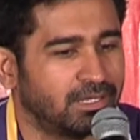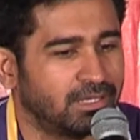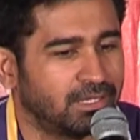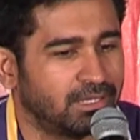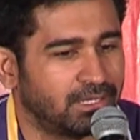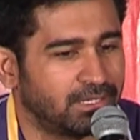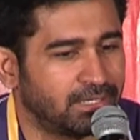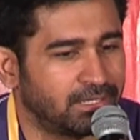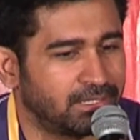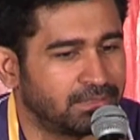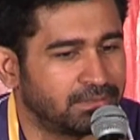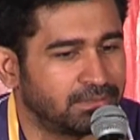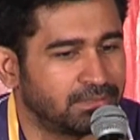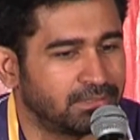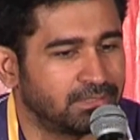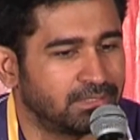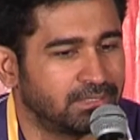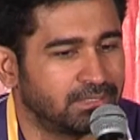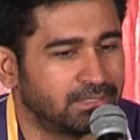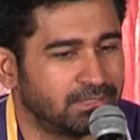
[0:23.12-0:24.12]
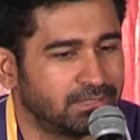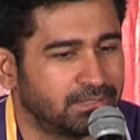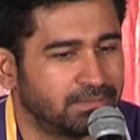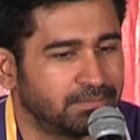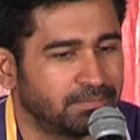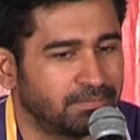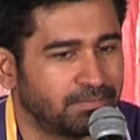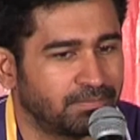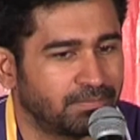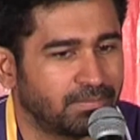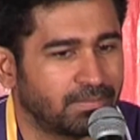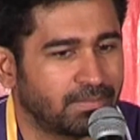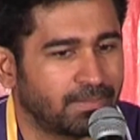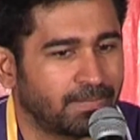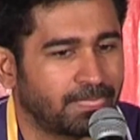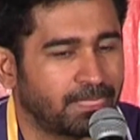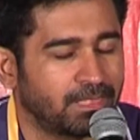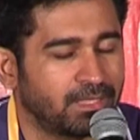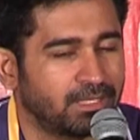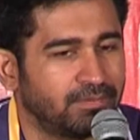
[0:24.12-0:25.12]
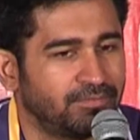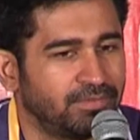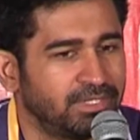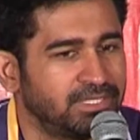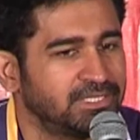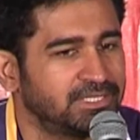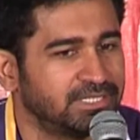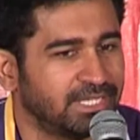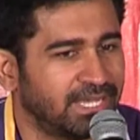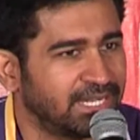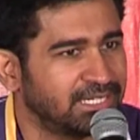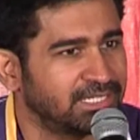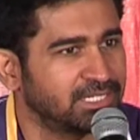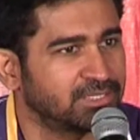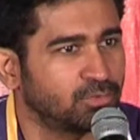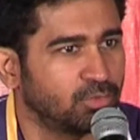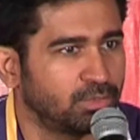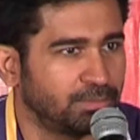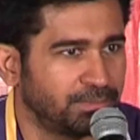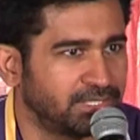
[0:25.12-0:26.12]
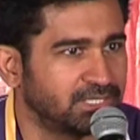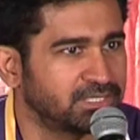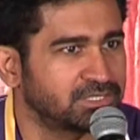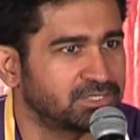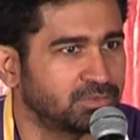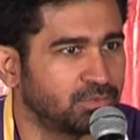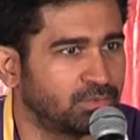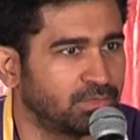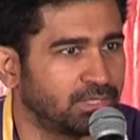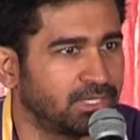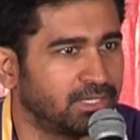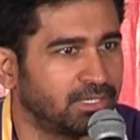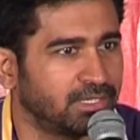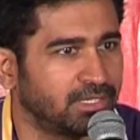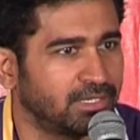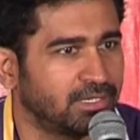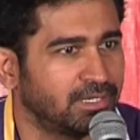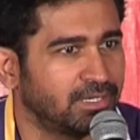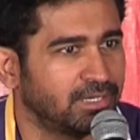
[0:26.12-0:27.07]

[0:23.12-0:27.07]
And uh, when the director told me the story,